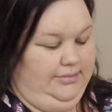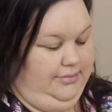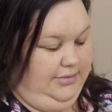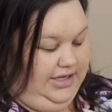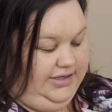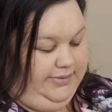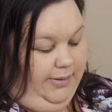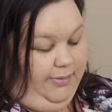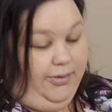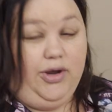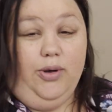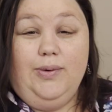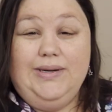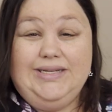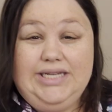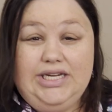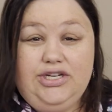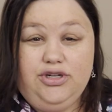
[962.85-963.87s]
Because remember, you
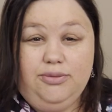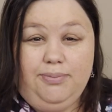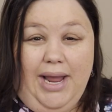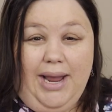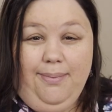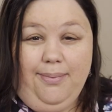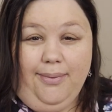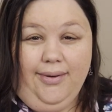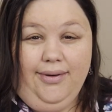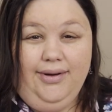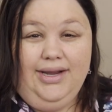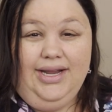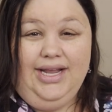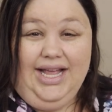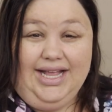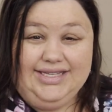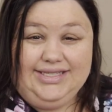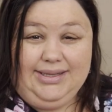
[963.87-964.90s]
always need your paper
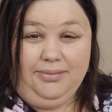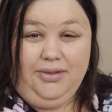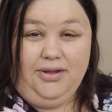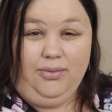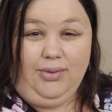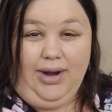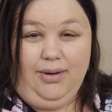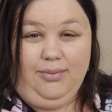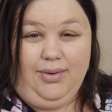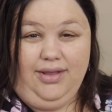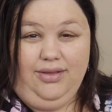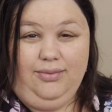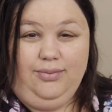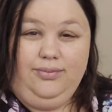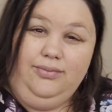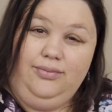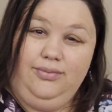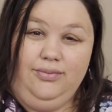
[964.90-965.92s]
and something to write with
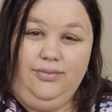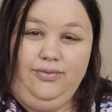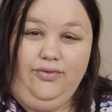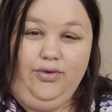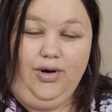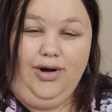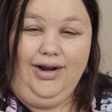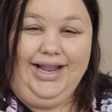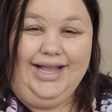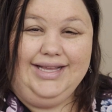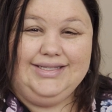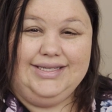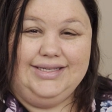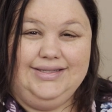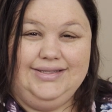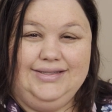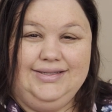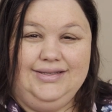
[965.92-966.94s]
for our
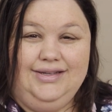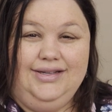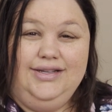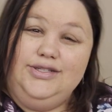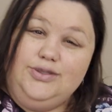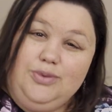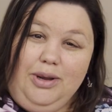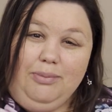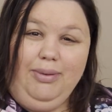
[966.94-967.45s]
lessons so we can